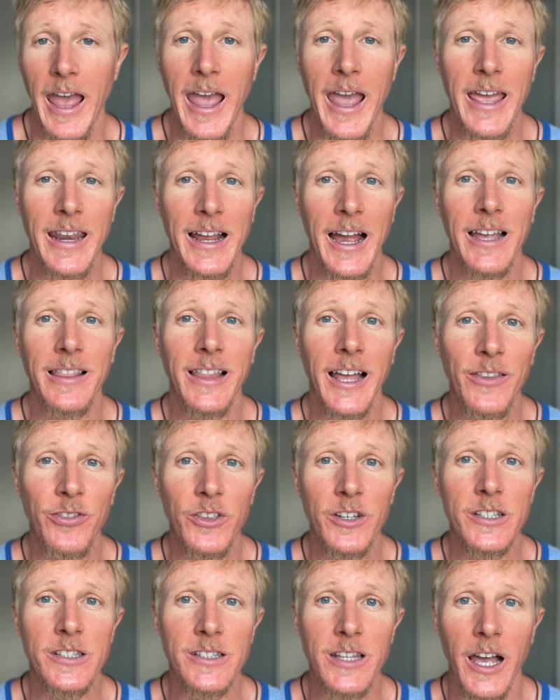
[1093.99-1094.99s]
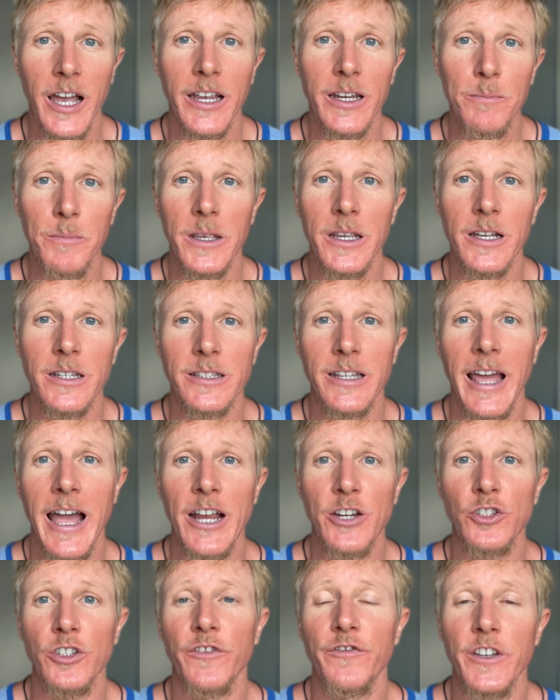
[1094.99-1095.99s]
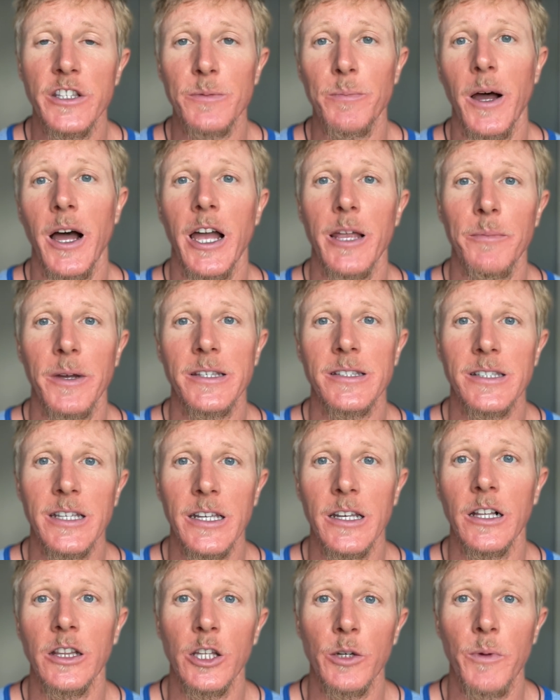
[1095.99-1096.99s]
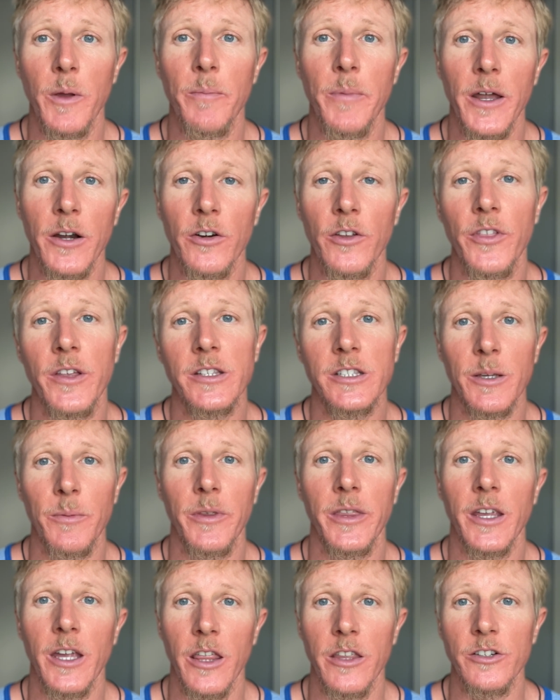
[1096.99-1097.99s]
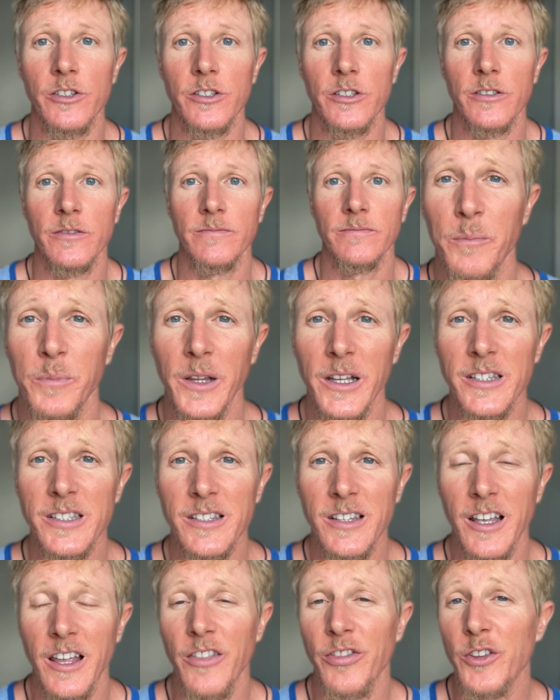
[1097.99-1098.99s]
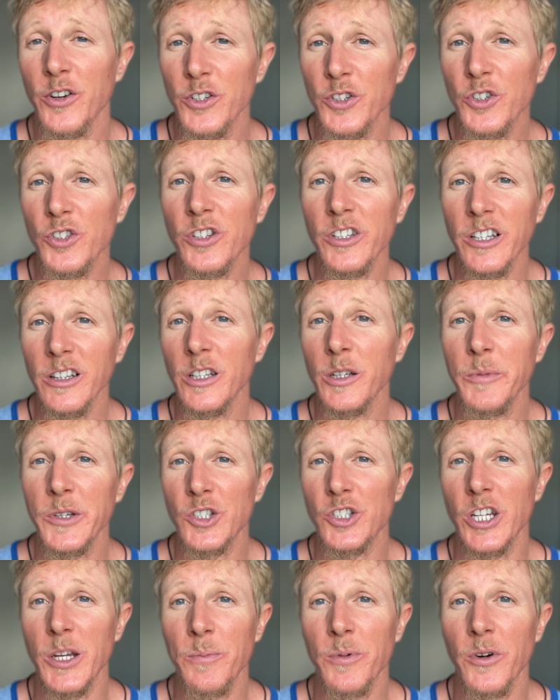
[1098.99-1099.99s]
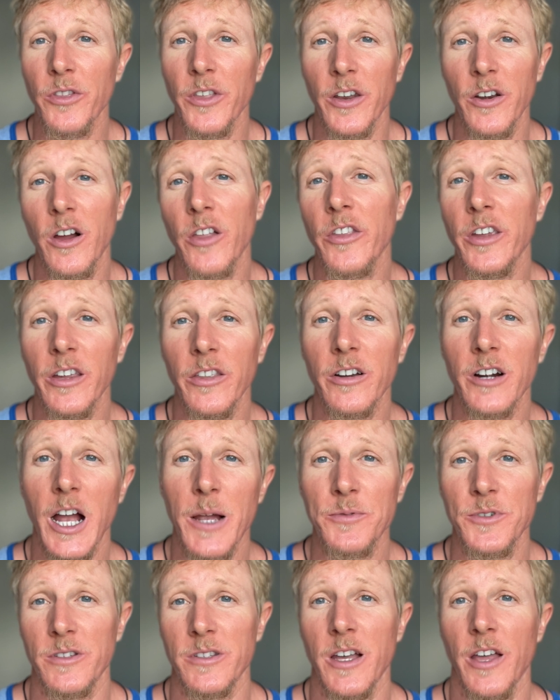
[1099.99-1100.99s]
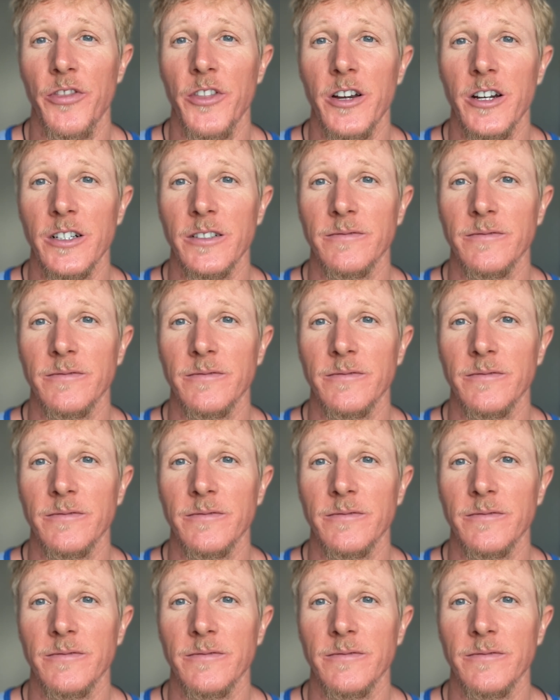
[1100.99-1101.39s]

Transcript: and I like the design because it actually fits behind my seat a little bit better than some of the others. Plus, they're usually a little bit cheaper than all the other options out there.